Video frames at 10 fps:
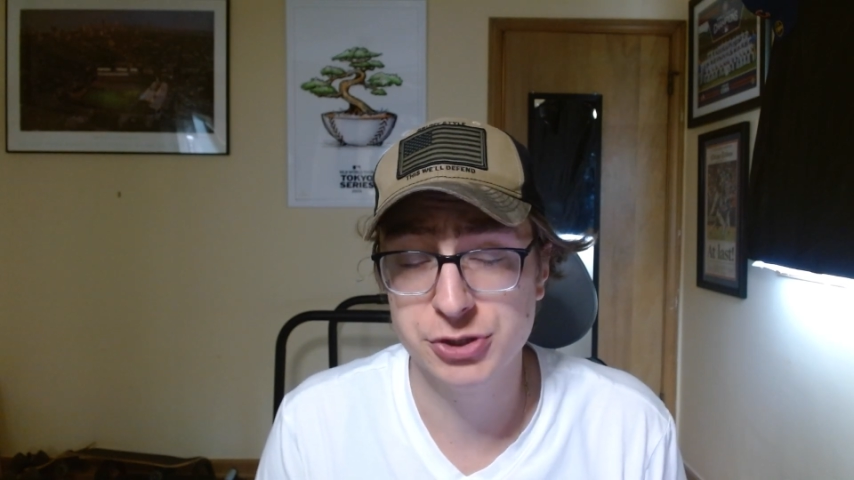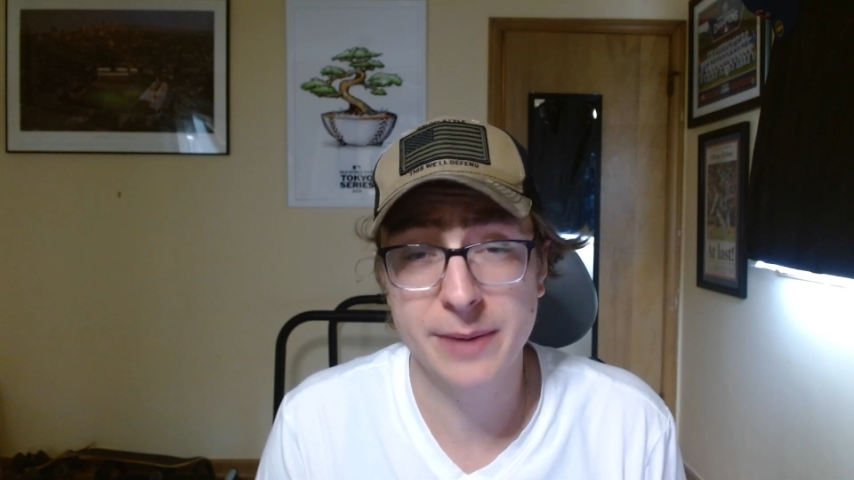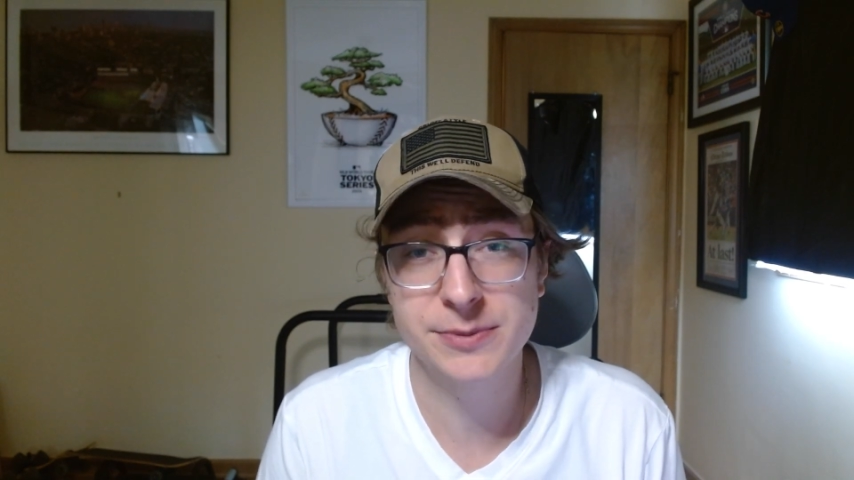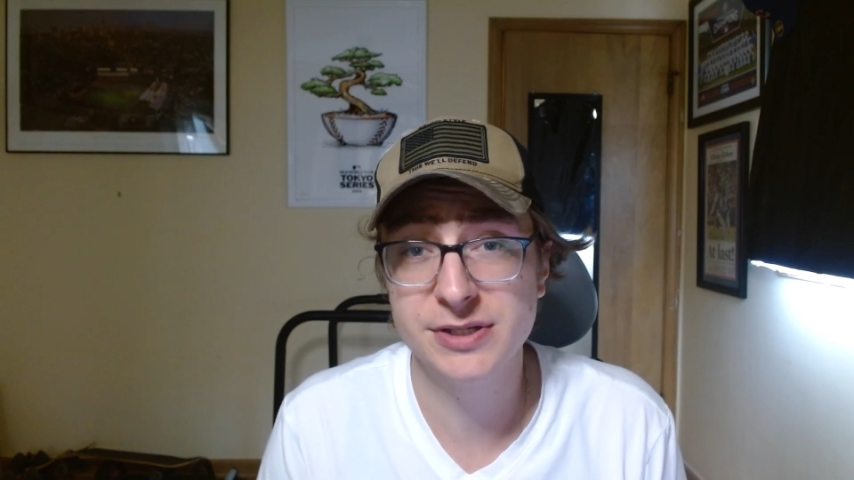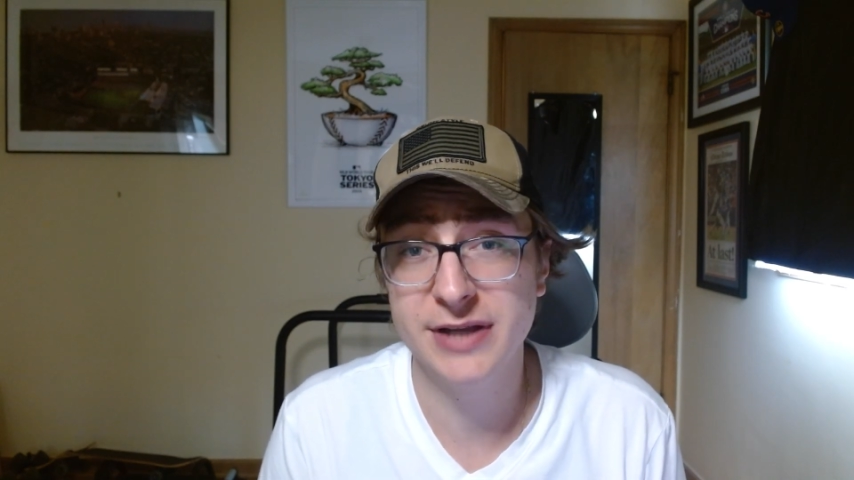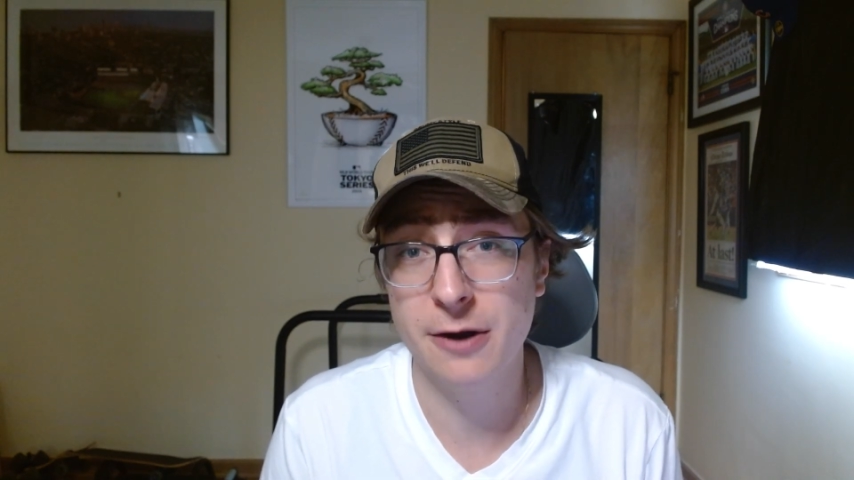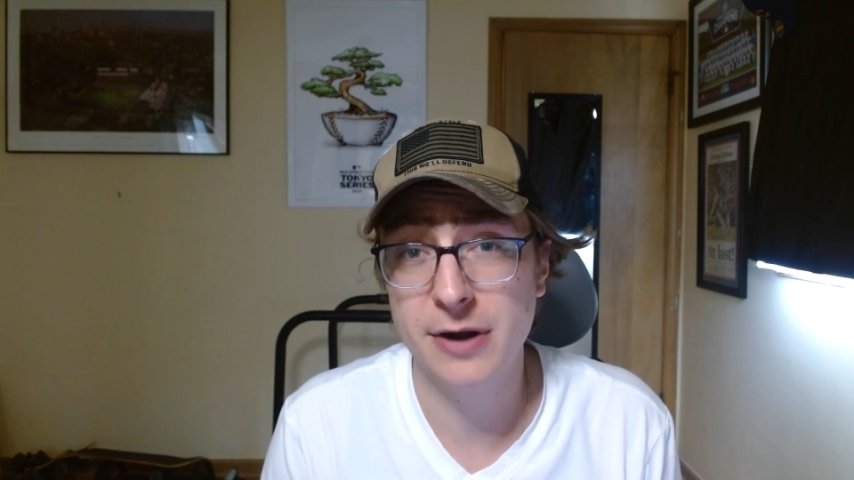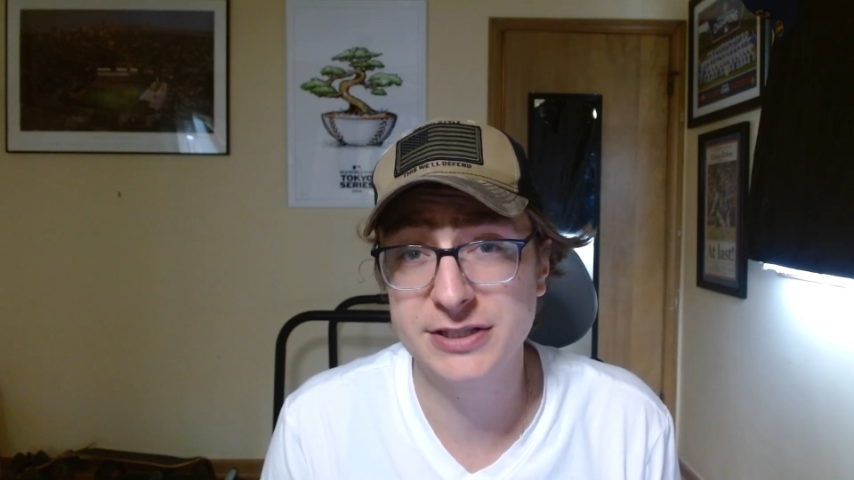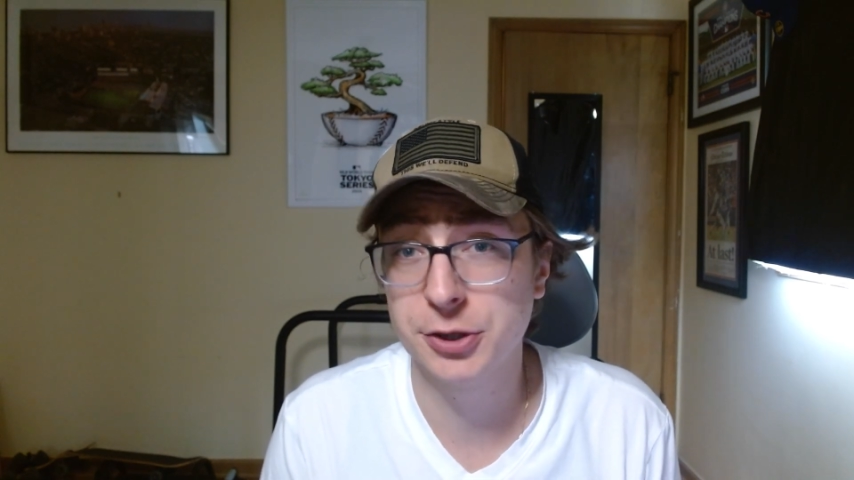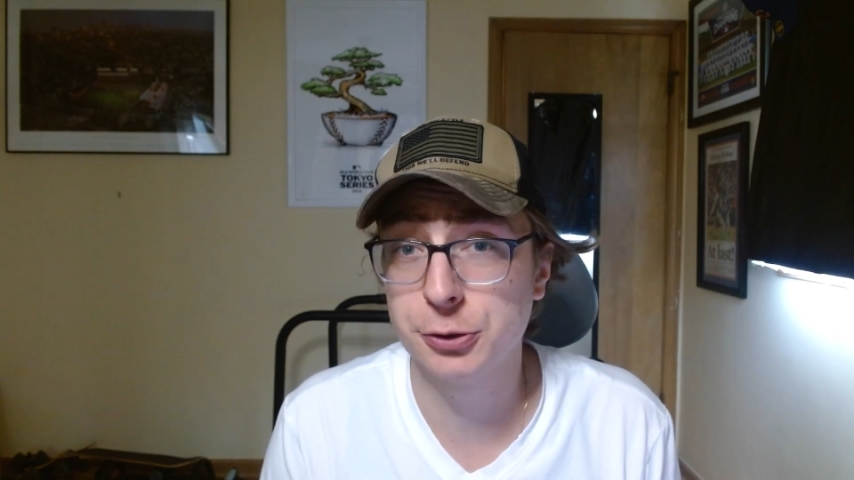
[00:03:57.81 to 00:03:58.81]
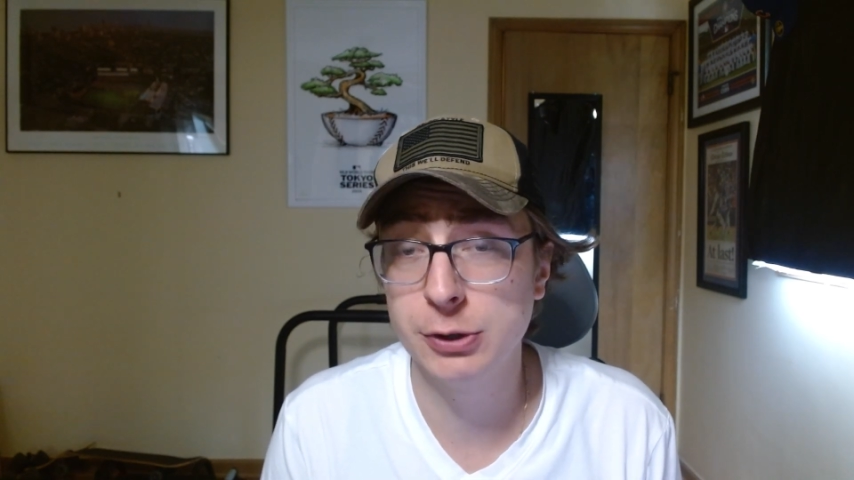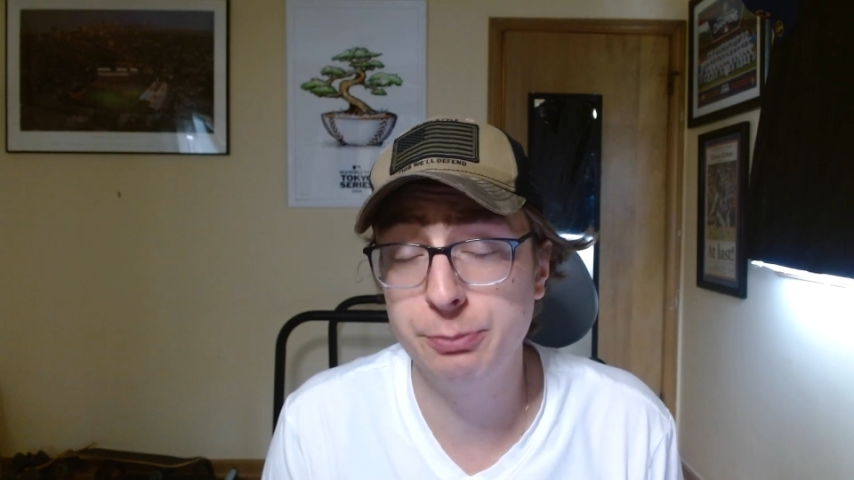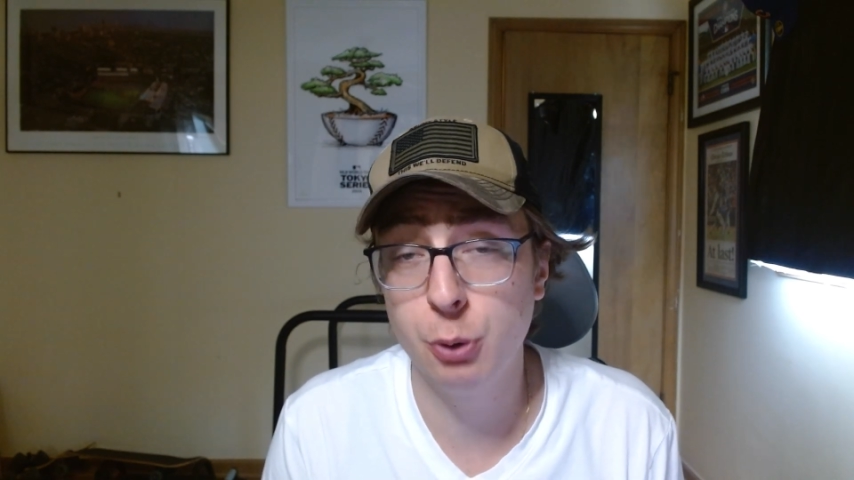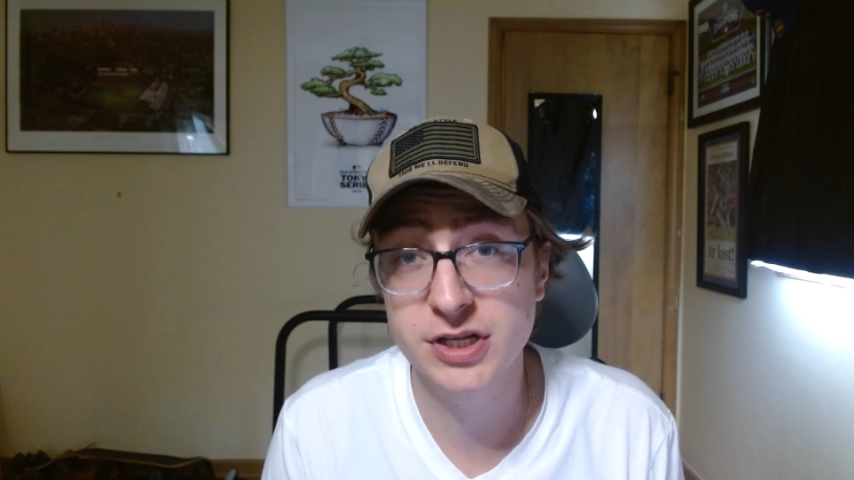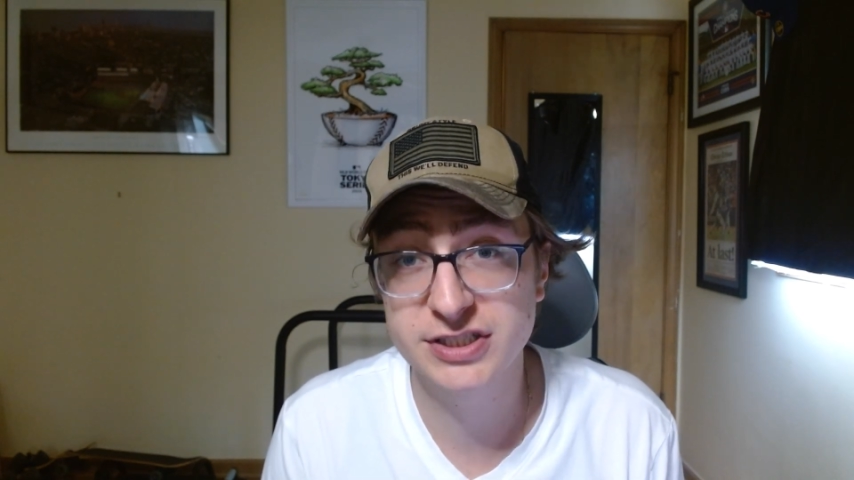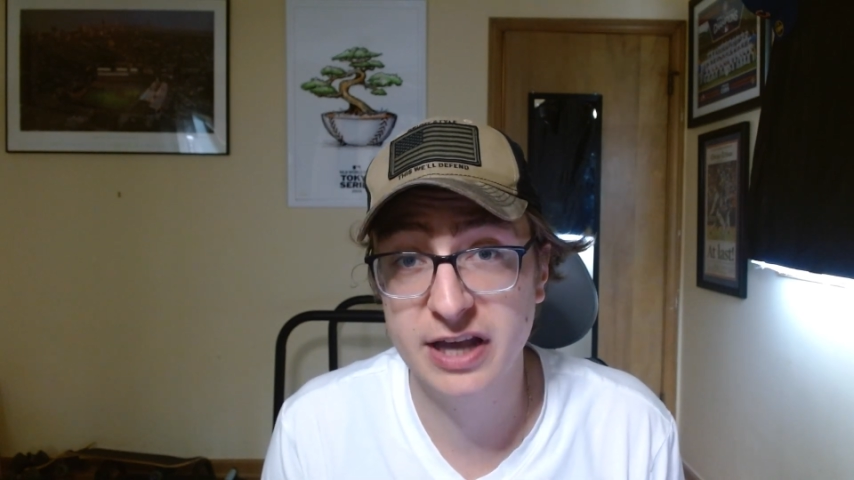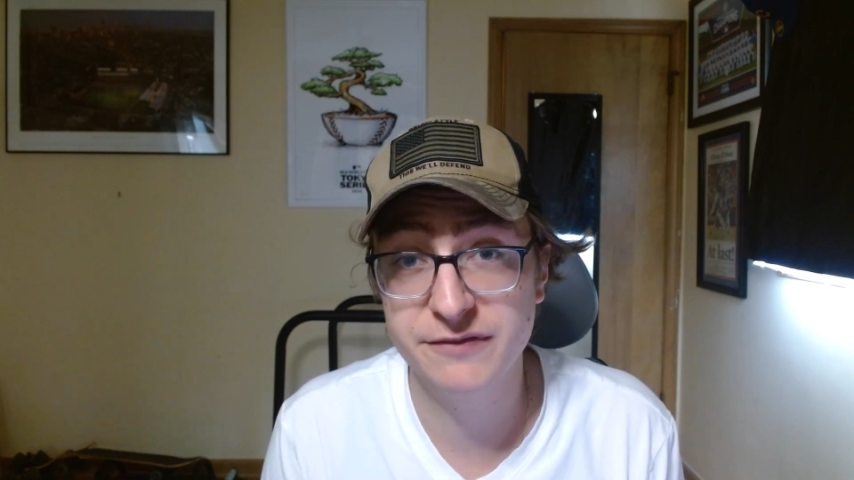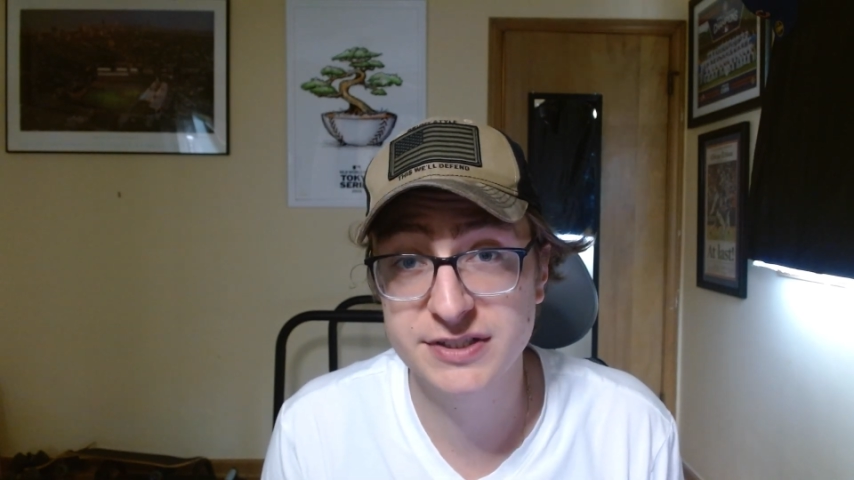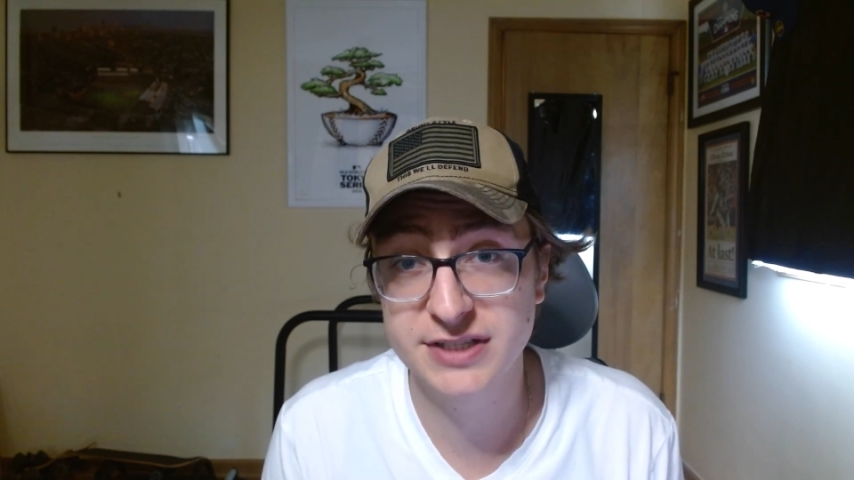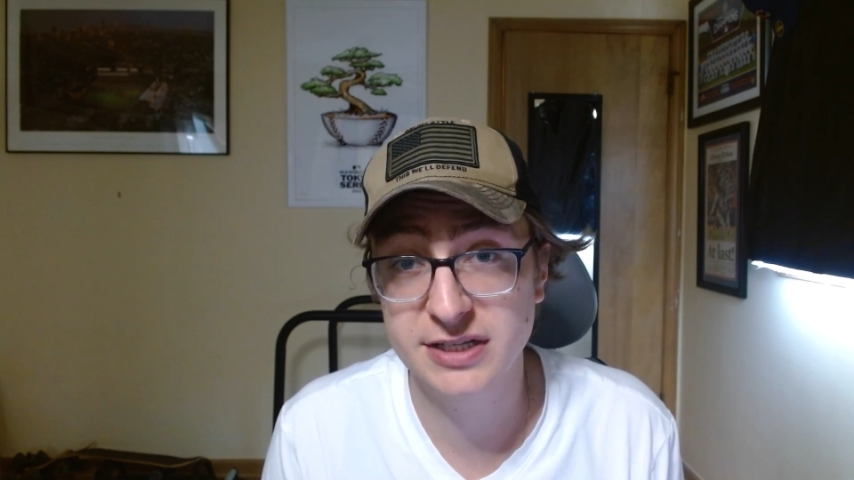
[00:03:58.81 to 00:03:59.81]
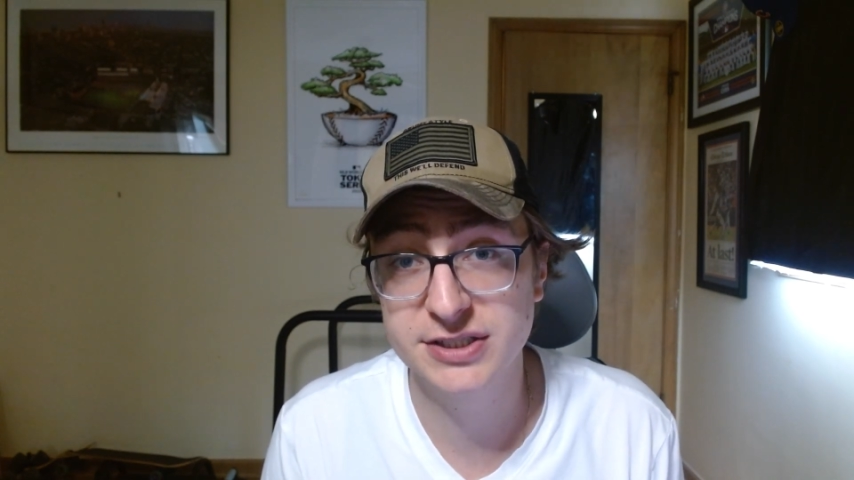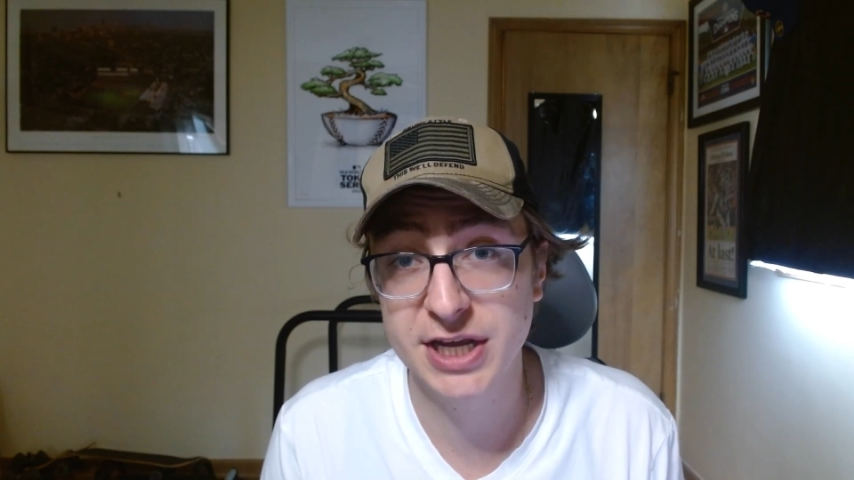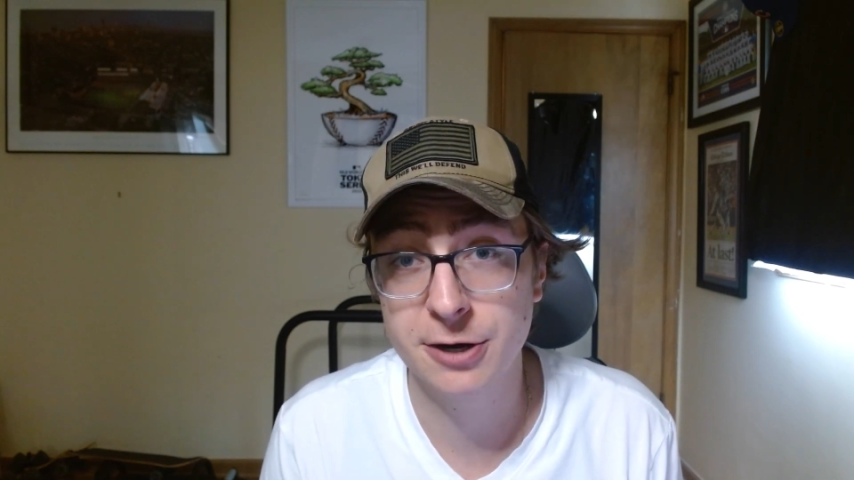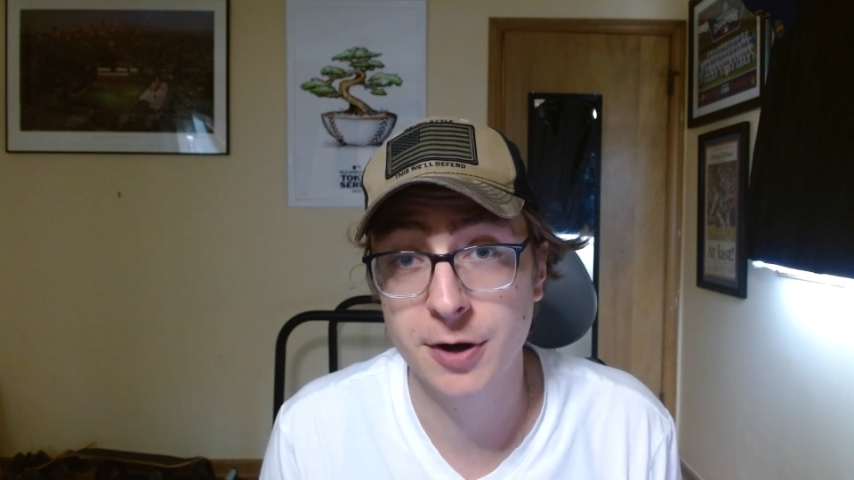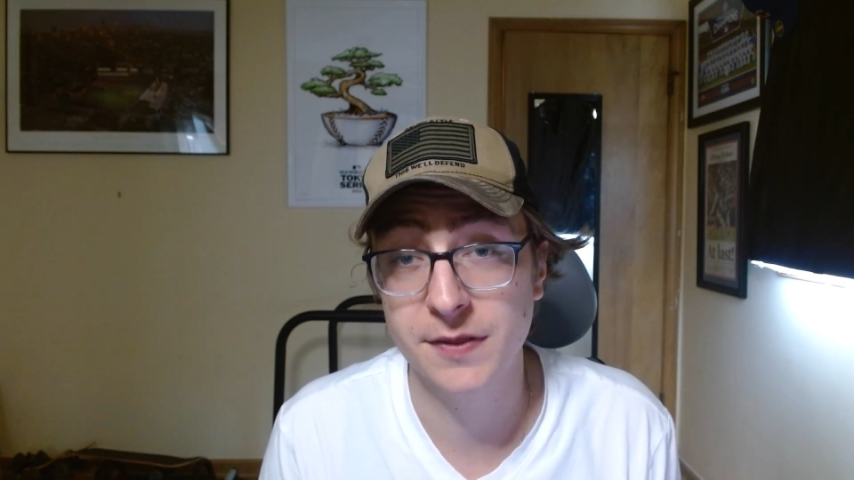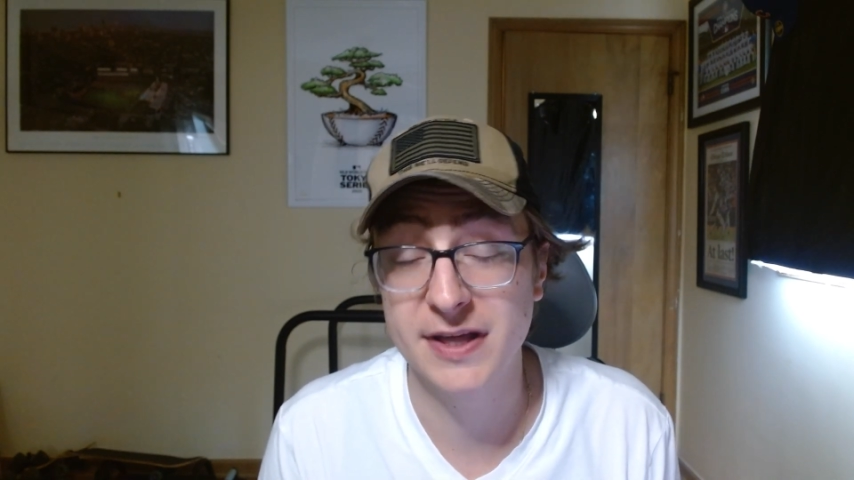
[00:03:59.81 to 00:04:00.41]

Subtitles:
Jameson Taillon has a 3.76 ERA.